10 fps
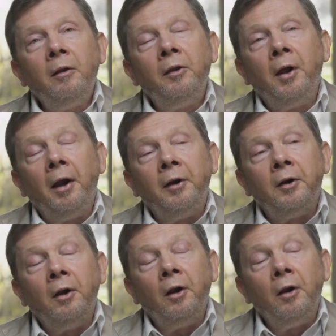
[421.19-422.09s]
that
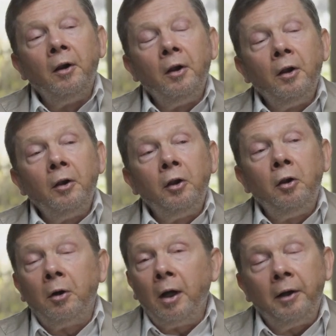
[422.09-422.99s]
uh,
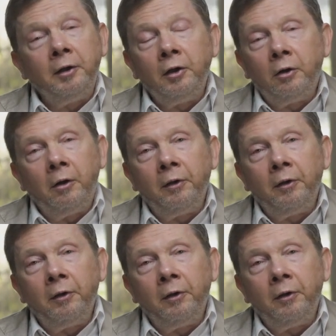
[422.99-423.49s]
you can't enjoy